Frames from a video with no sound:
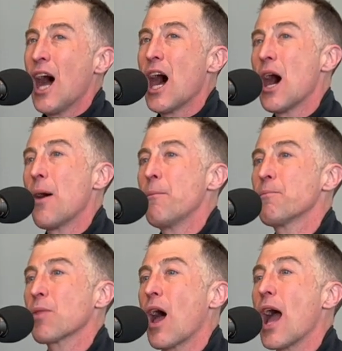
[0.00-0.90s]

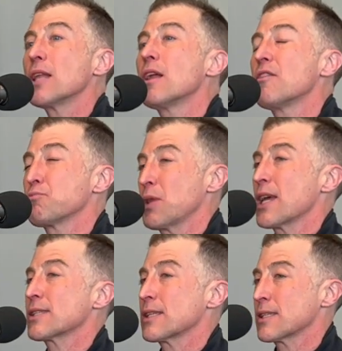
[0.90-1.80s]
I love
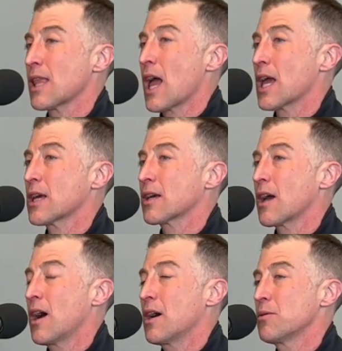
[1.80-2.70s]
places like,
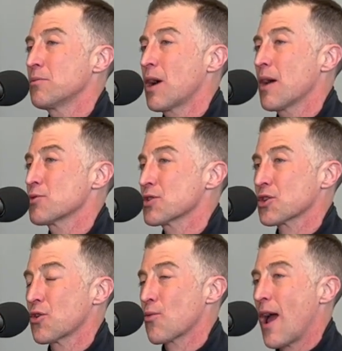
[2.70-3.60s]
I'm just
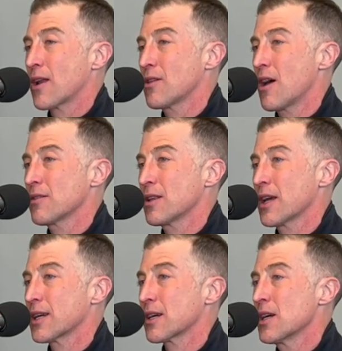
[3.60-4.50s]
going to rattle out,
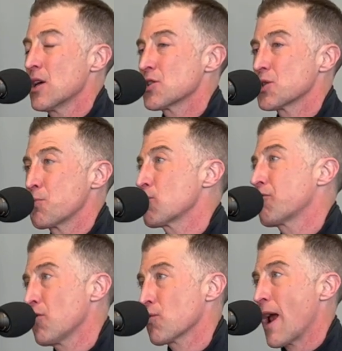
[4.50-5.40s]
like
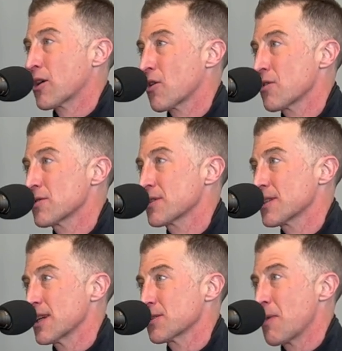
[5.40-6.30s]
Spoonful Records
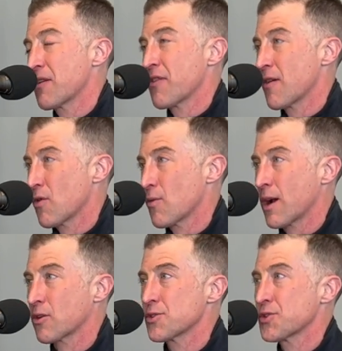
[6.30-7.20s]
is my favorite
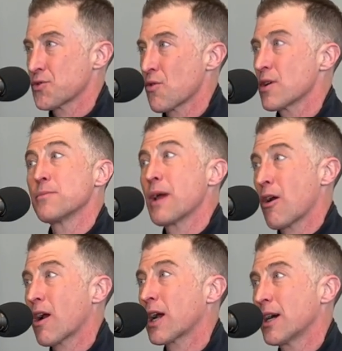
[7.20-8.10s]
record store in
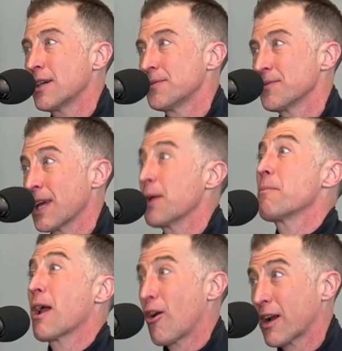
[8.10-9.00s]
America.
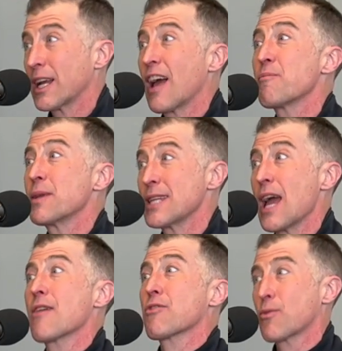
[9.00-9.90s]
And I've been
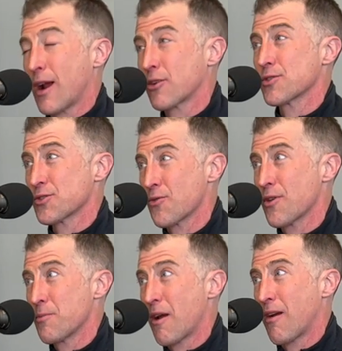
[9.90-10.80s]
to every record store
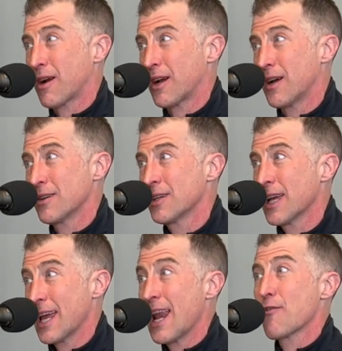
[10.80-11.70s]
in America,
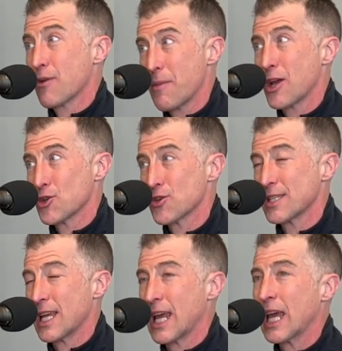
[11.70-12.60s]
in every major
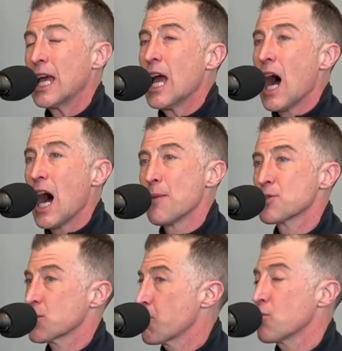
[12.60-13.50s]
city.
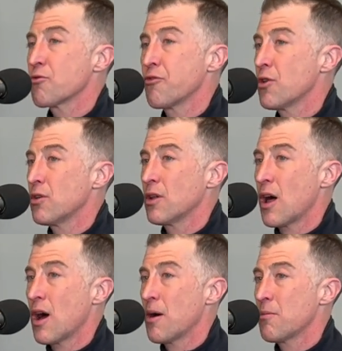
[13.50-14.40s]

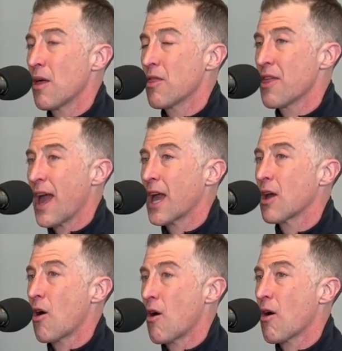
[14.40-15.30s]
Spoonful,
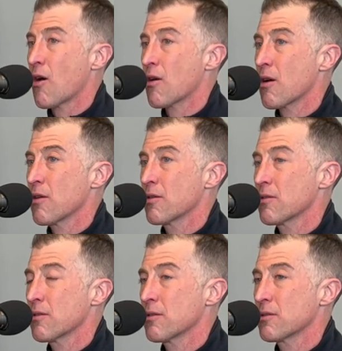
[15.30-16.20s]
they are
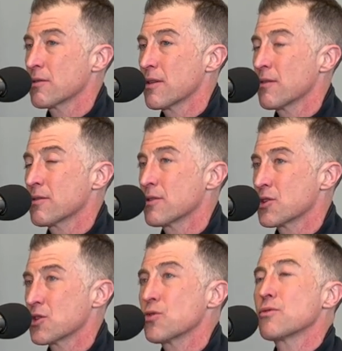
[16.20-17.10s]

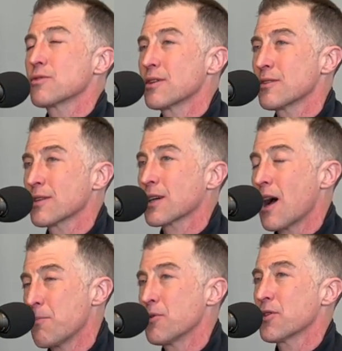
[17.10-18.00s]
the
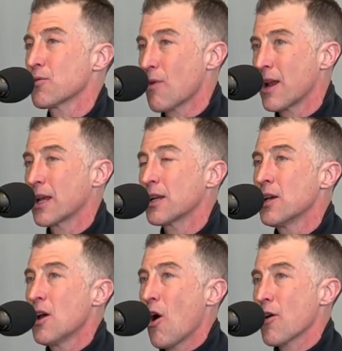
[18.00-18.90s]
couple that run it
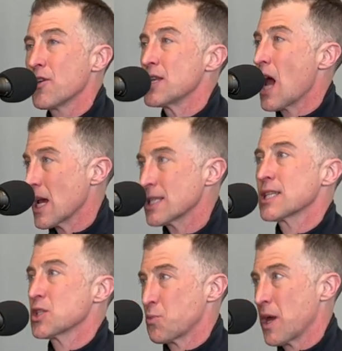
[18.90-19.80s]
are the
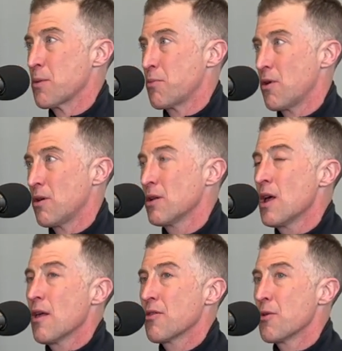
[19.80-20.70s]
nicest people,
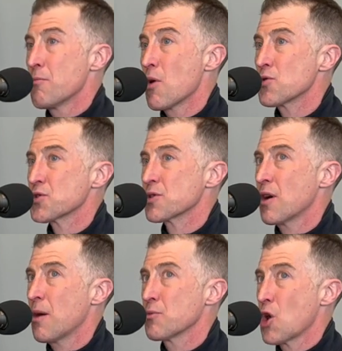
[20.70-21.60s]
the most
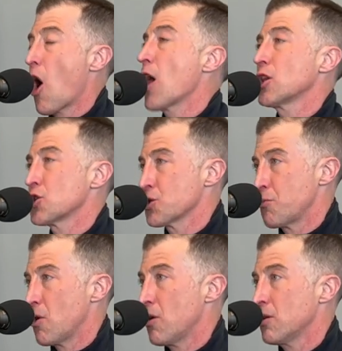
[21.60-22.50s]

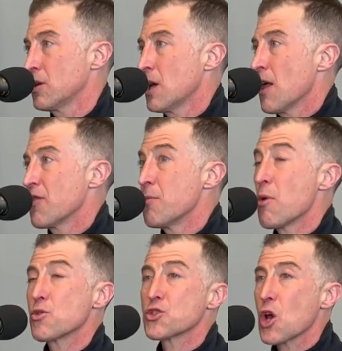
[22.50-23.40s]
knowledgeable, the
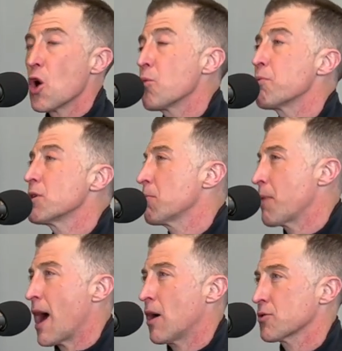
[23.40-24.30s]
most open
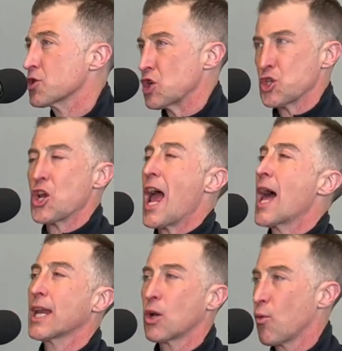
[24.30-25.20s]
about
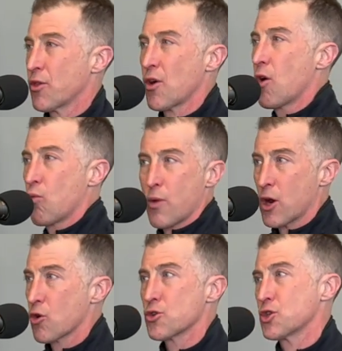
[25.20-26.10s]
chatting with a
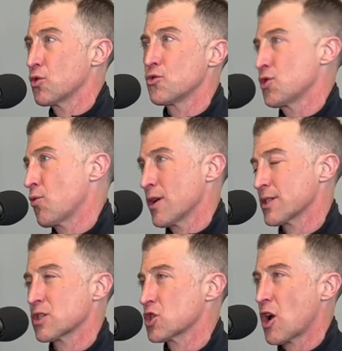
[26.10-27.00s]
weird dude who
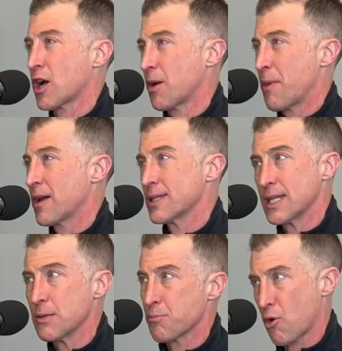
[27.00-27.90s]
wants to talk about
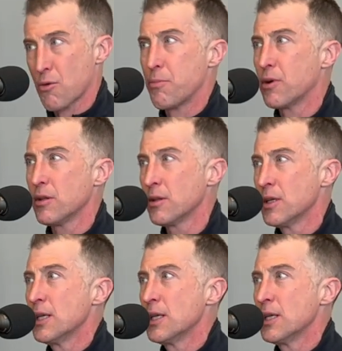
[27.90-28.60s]
Deep Purple,